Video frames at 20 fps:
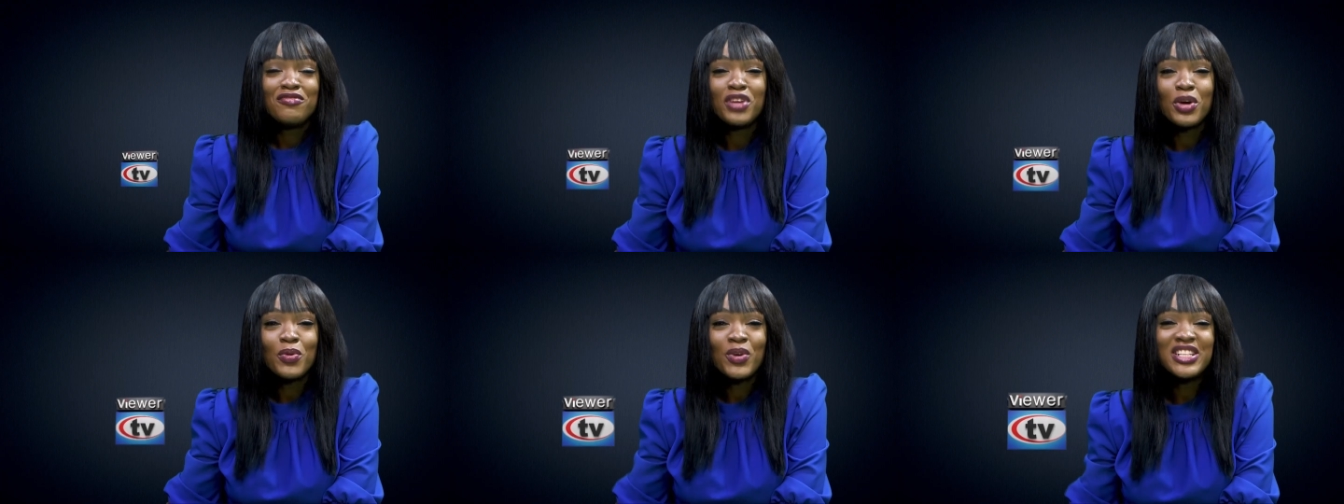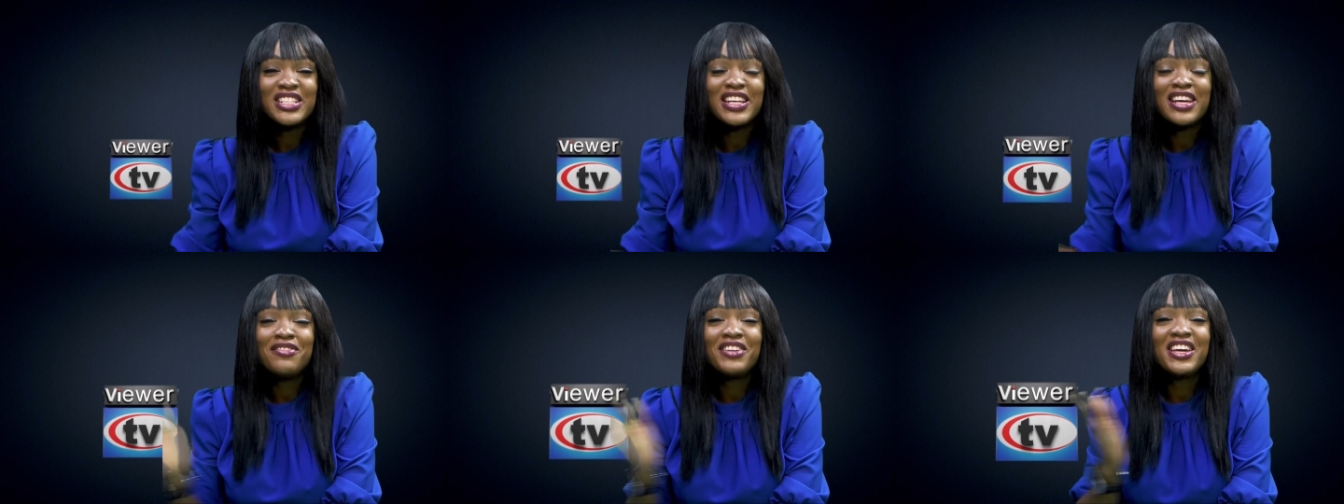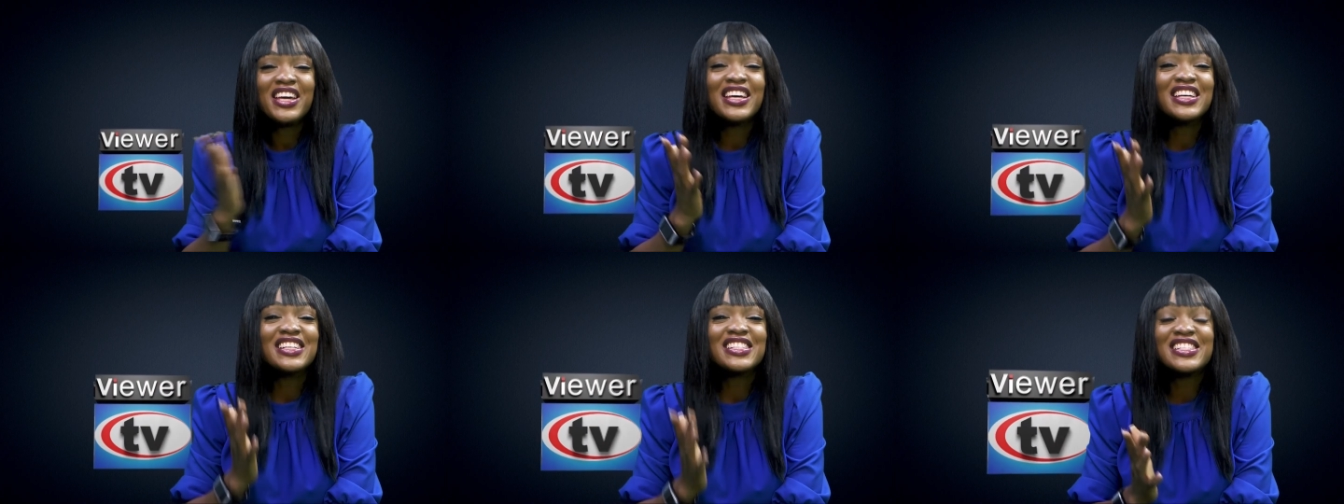Viewer
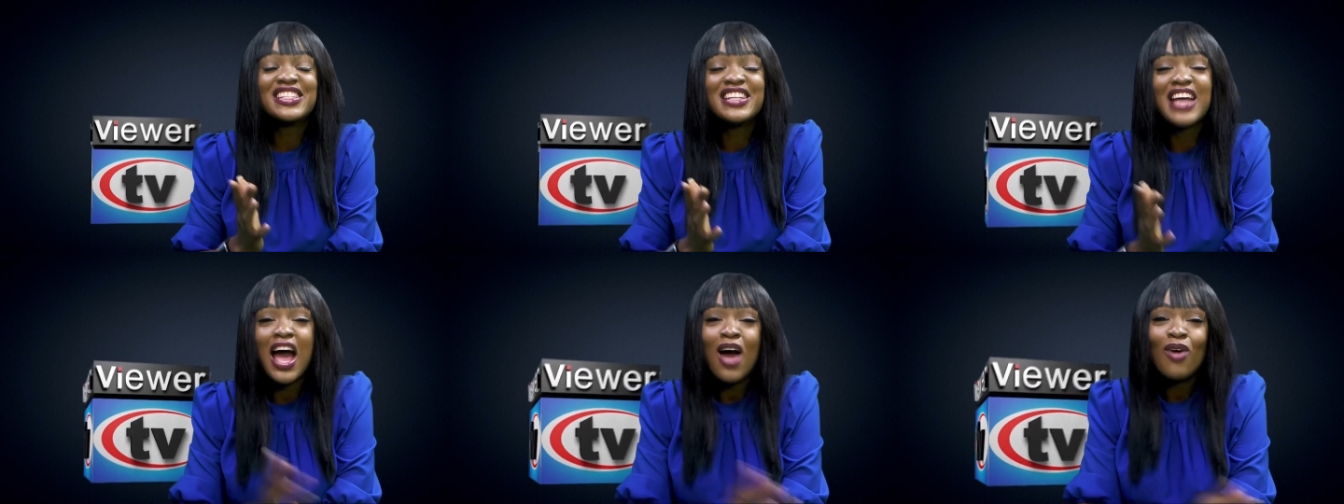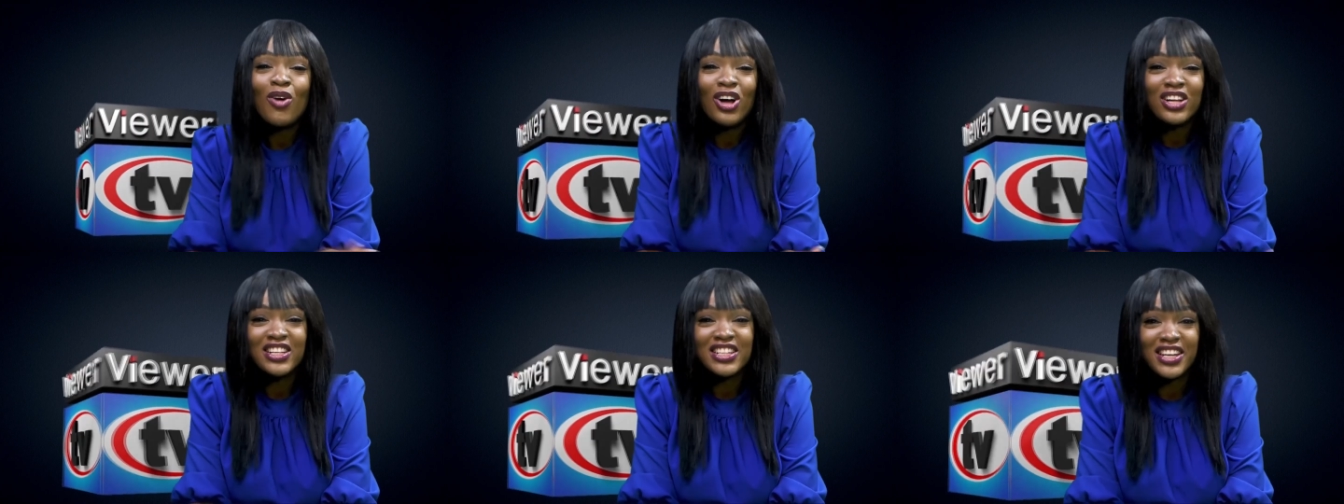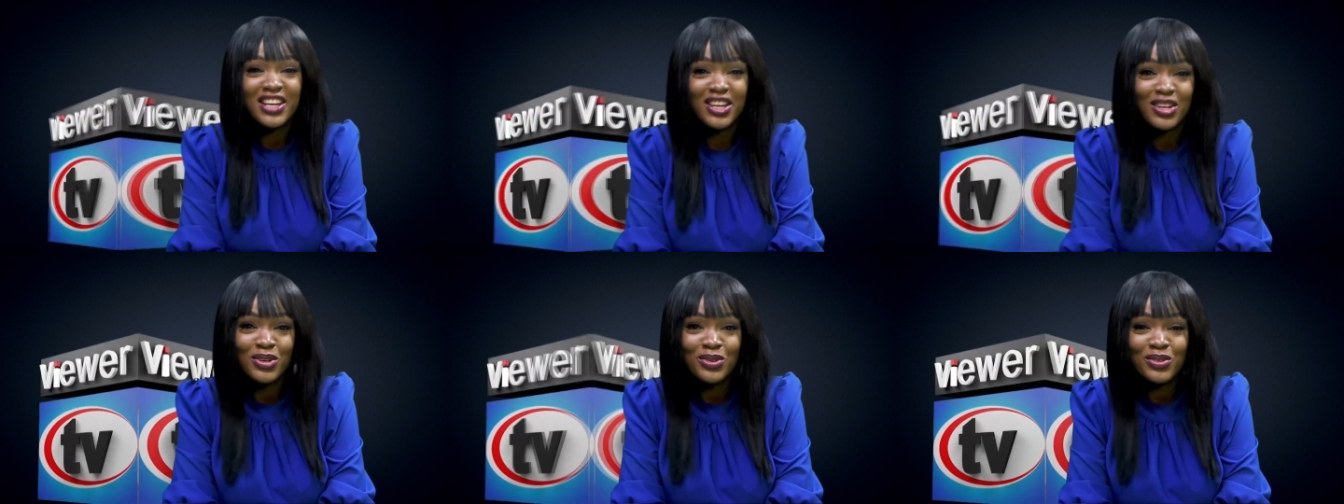TV is now on
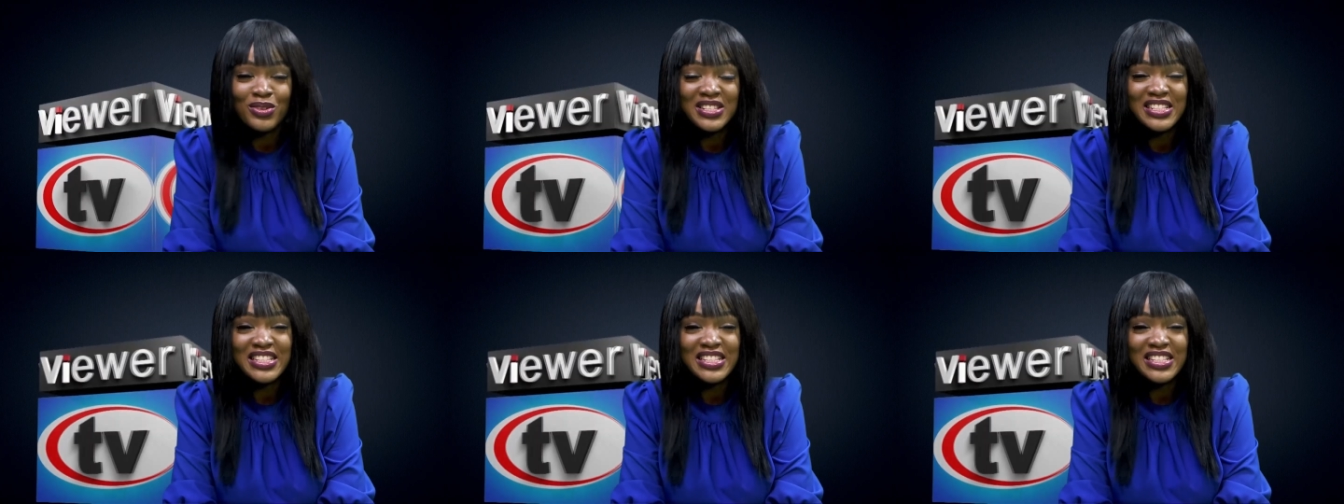the go.